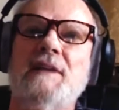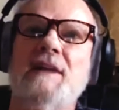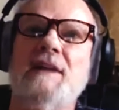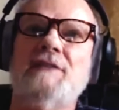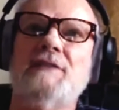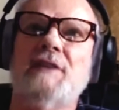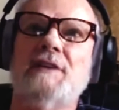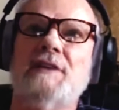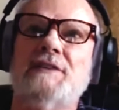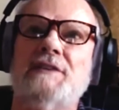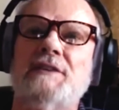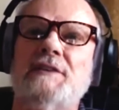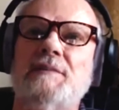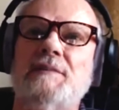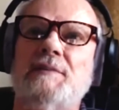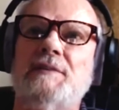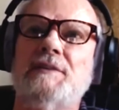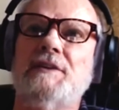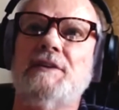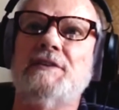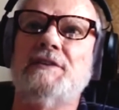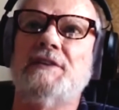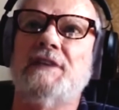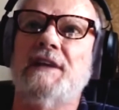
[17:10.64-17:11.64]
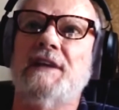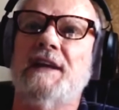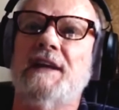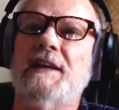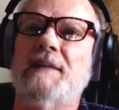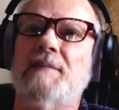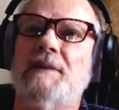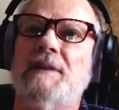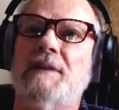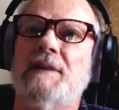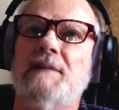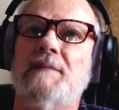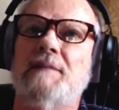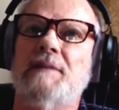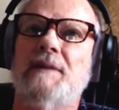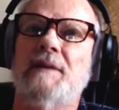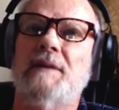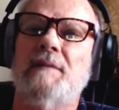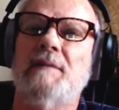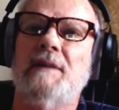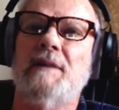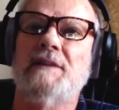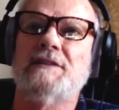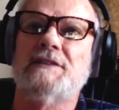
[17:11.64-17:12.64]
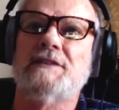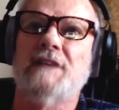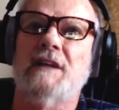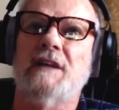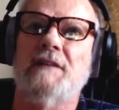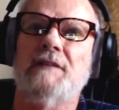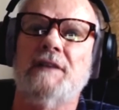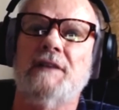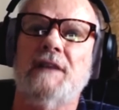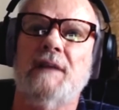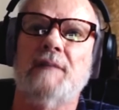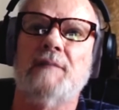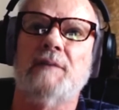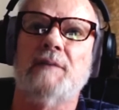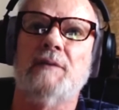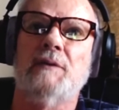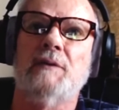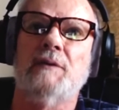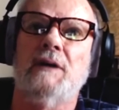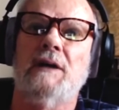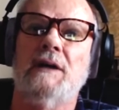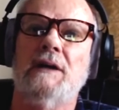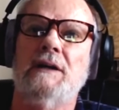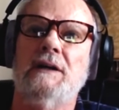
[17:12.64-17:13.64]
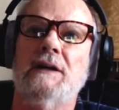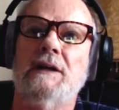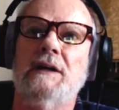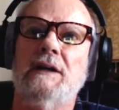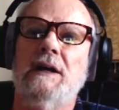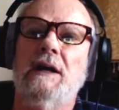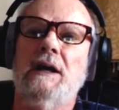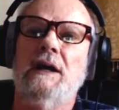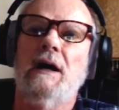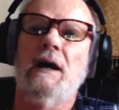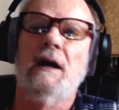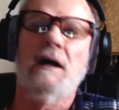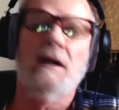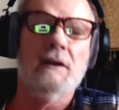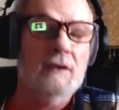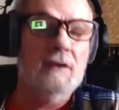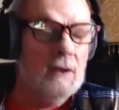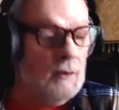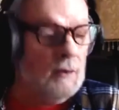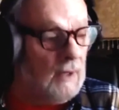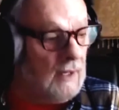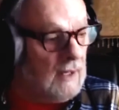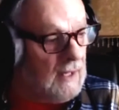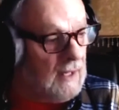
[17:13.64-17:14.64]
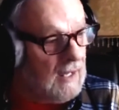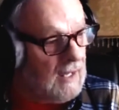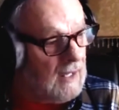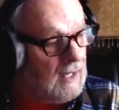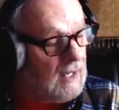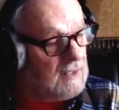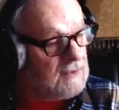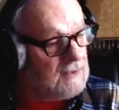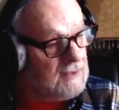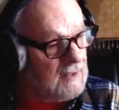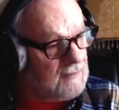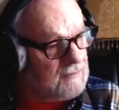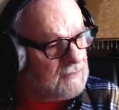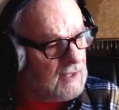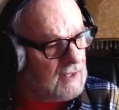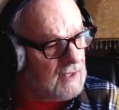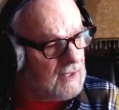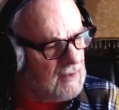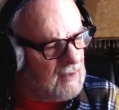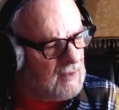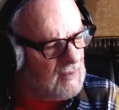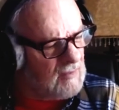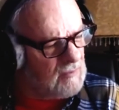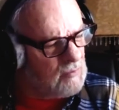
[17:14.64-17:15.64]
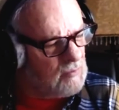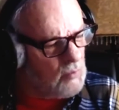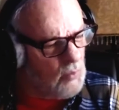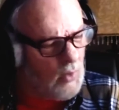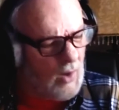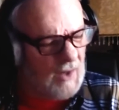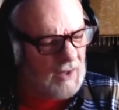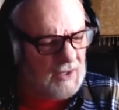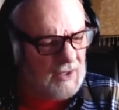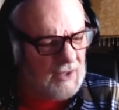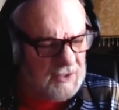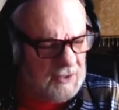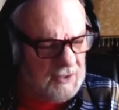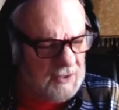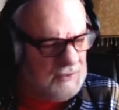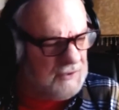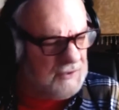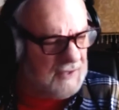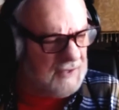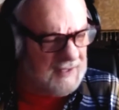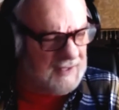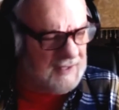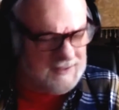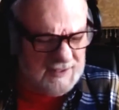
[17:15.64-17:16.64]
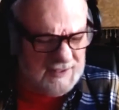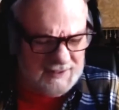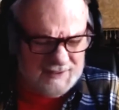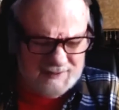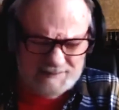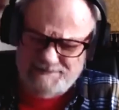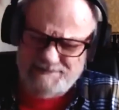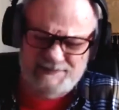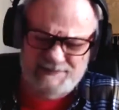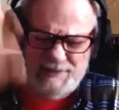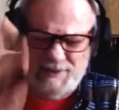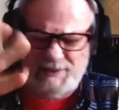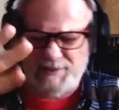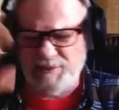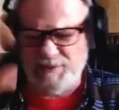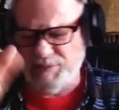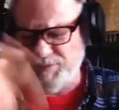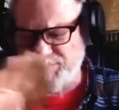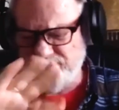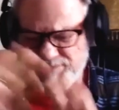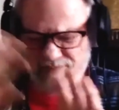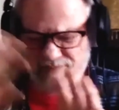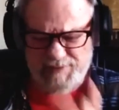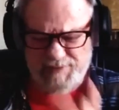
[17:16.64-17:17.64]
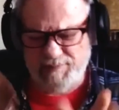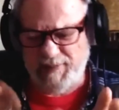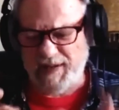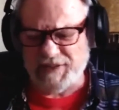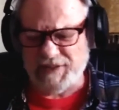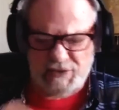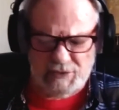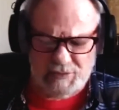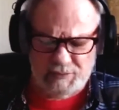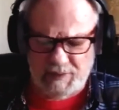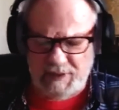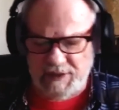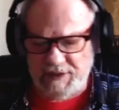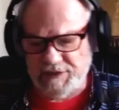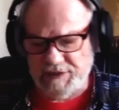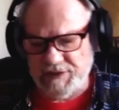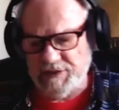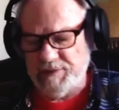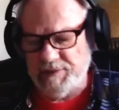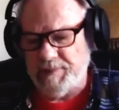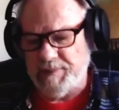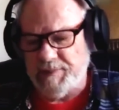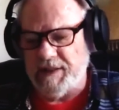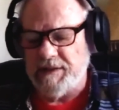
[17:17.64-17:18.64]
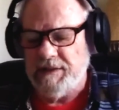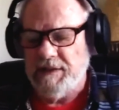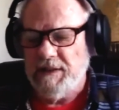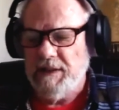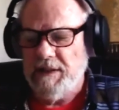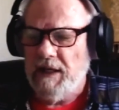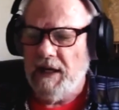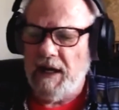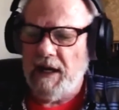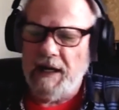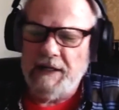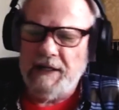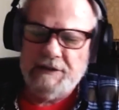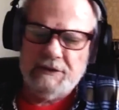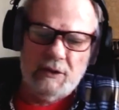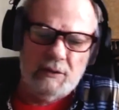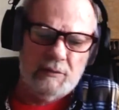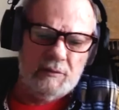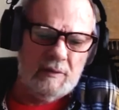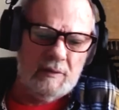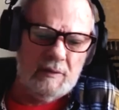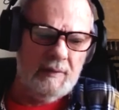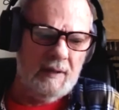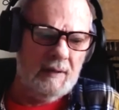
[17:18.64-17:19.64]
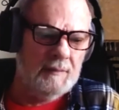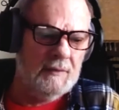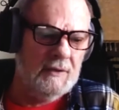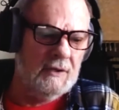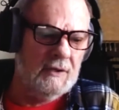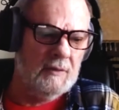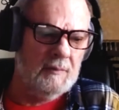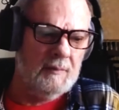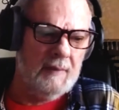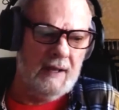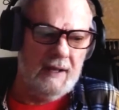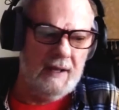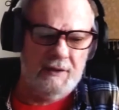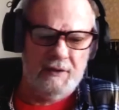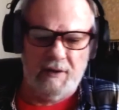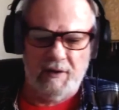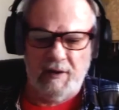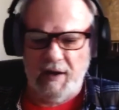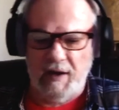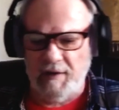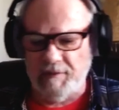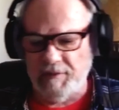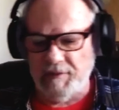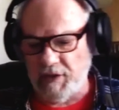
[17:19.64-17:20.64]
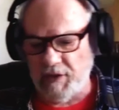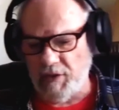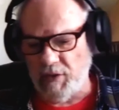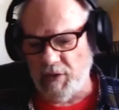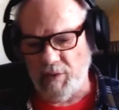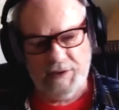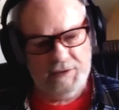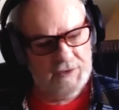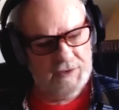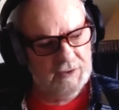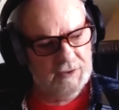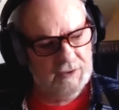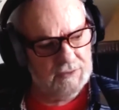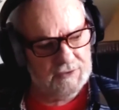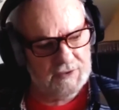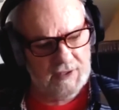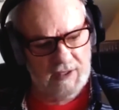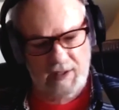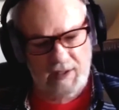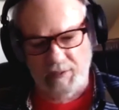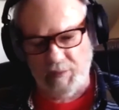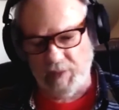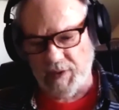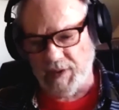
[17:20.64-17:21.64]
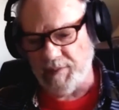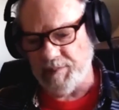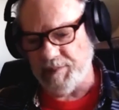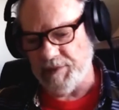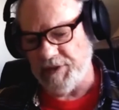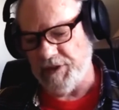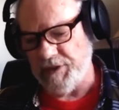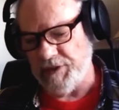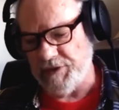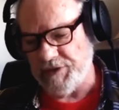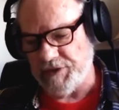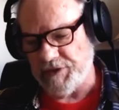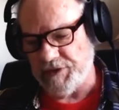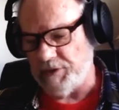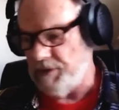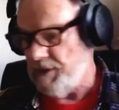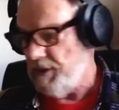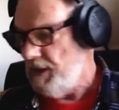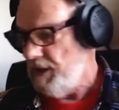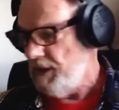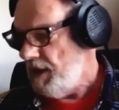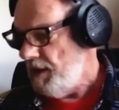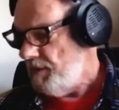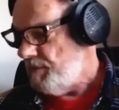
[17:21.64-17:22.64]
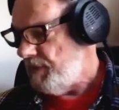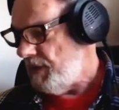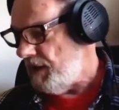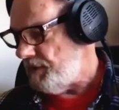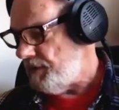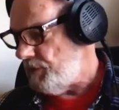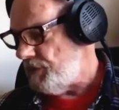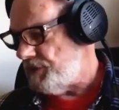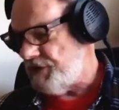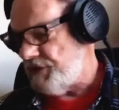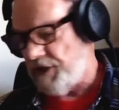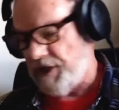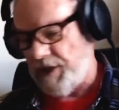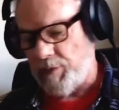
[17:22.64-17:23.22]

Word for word: interested in producing anybody but myself and April Wine. Although I ha- I have done a, one or two things just for special reasons, but I don't remember your band or ever going to you saying I want to produce you yeah, well,